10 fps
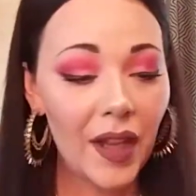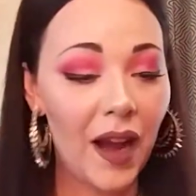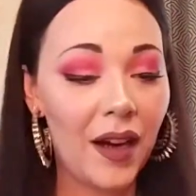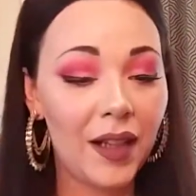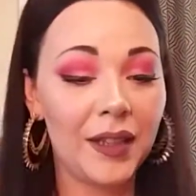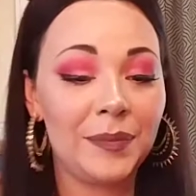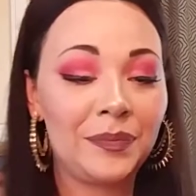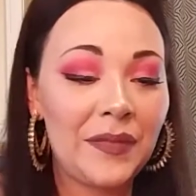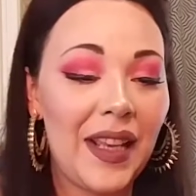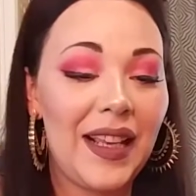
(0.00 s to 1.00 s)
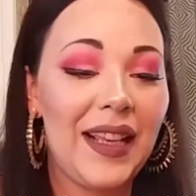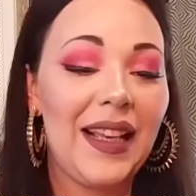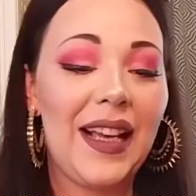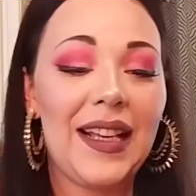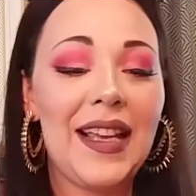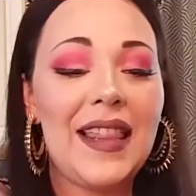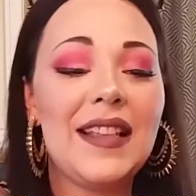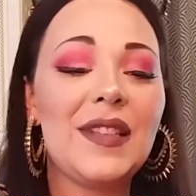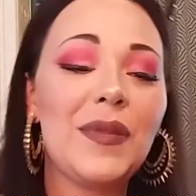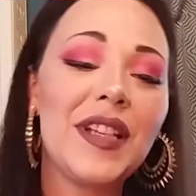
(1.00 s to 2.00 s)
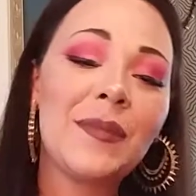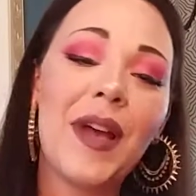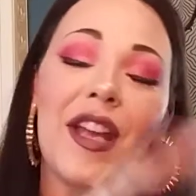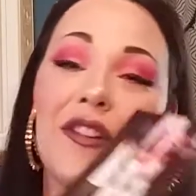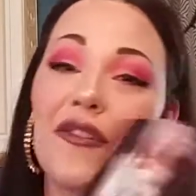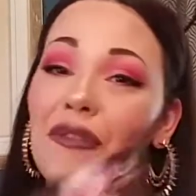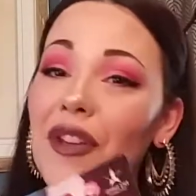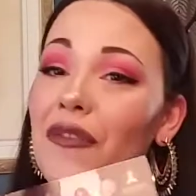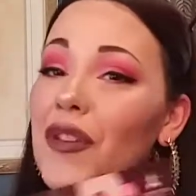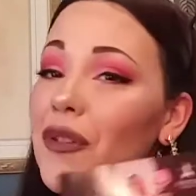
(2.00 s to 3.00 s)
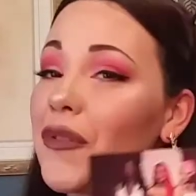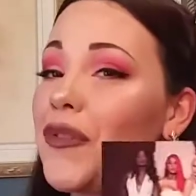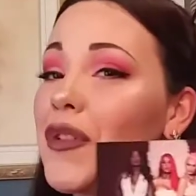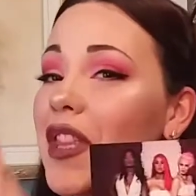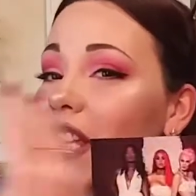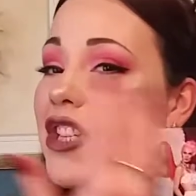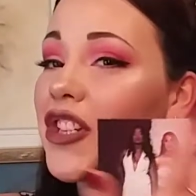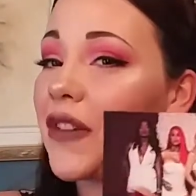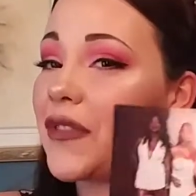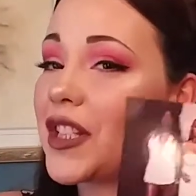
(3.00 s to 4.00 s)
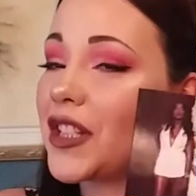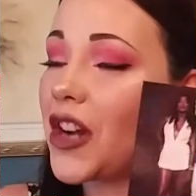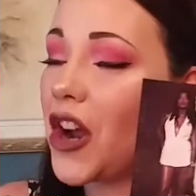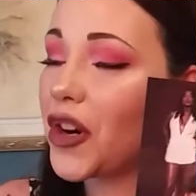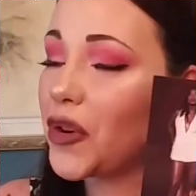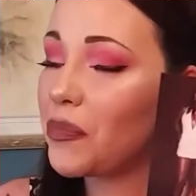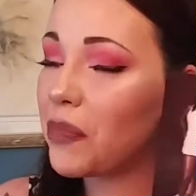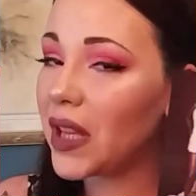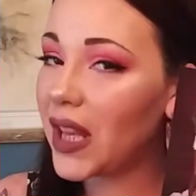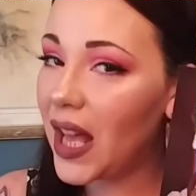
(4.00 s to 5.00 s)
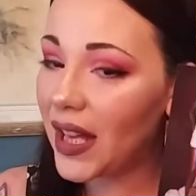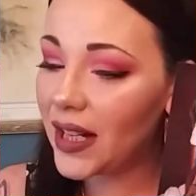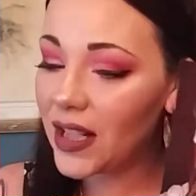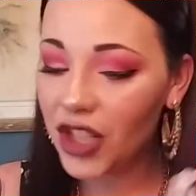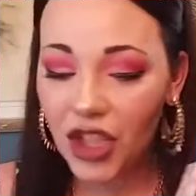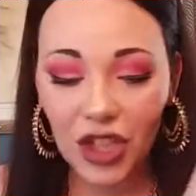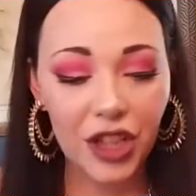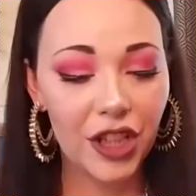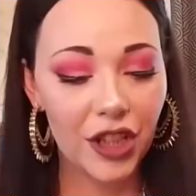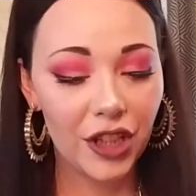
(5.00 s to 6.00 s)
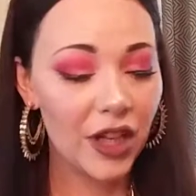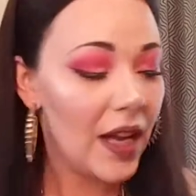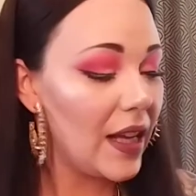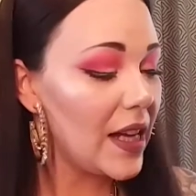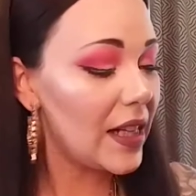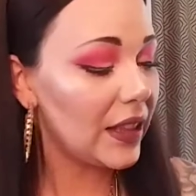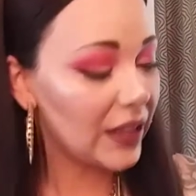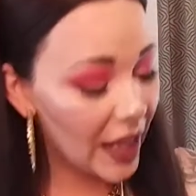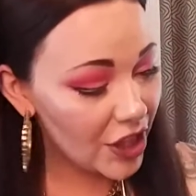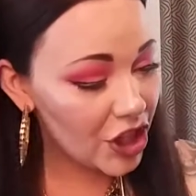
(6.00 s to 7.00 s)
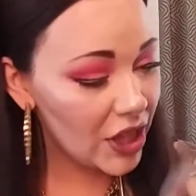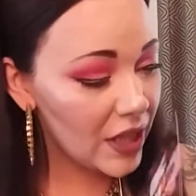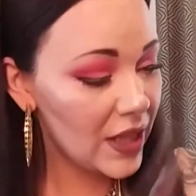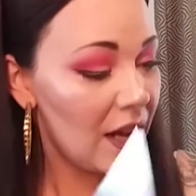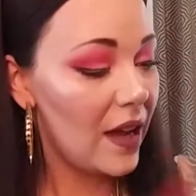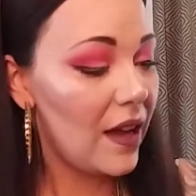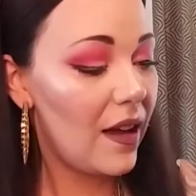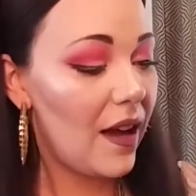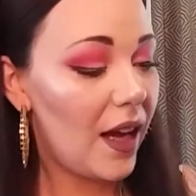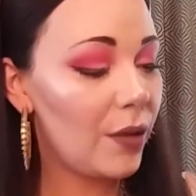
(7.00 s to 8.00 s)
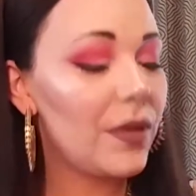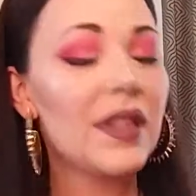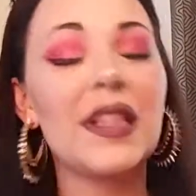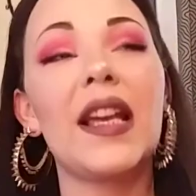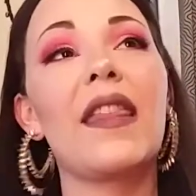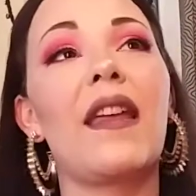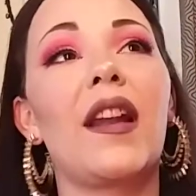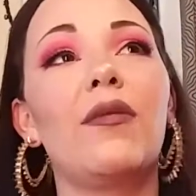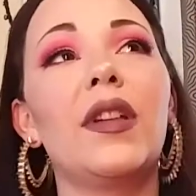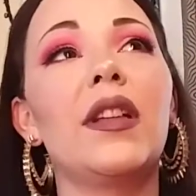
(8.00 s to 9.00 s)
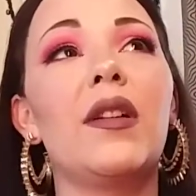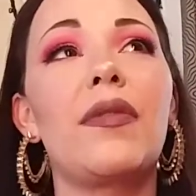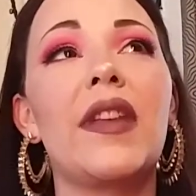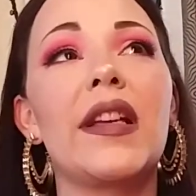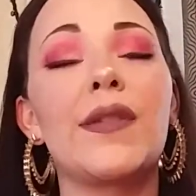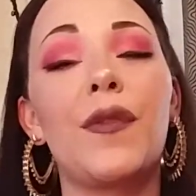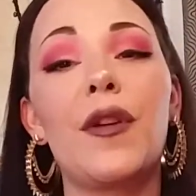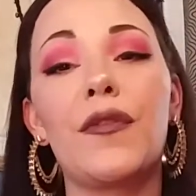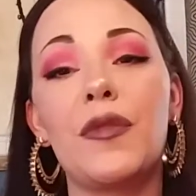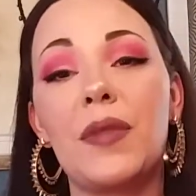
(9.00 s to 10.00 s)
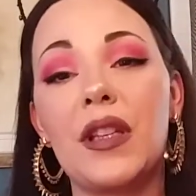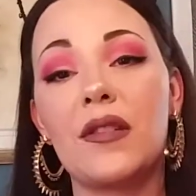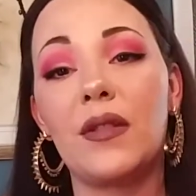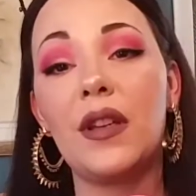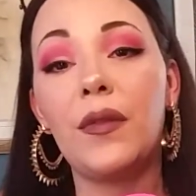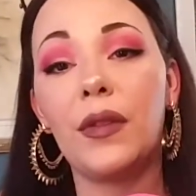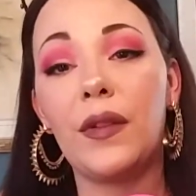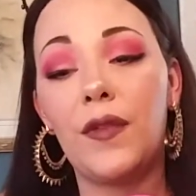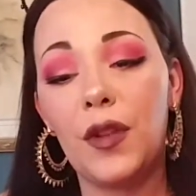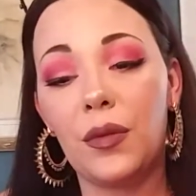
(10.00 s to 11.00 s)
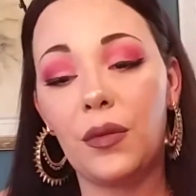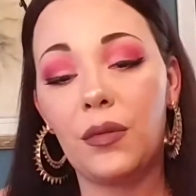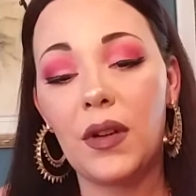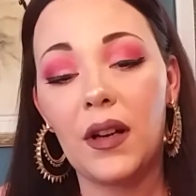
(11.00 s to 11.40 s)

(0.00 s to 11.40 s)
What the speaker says: Again, this was my review for the Jeffree Star Bloodsugar collection. I will say that I really don't think it's fair for me to give a review